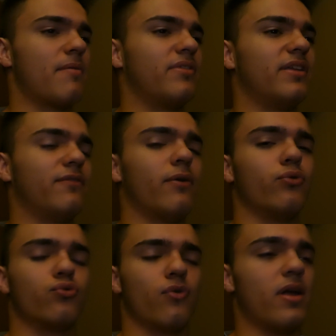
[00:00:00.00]
Everything felt
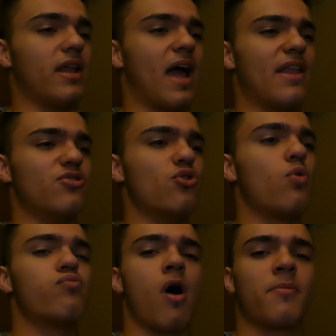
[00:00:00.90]
great. I had
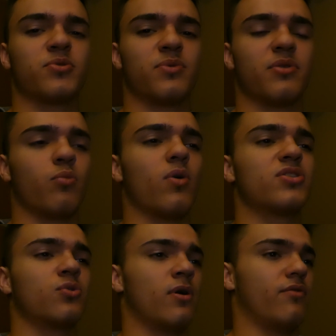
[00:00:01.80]
no problems with it
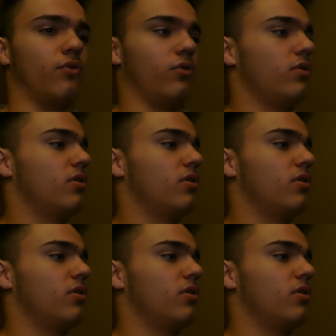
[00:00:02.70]
whatsoever.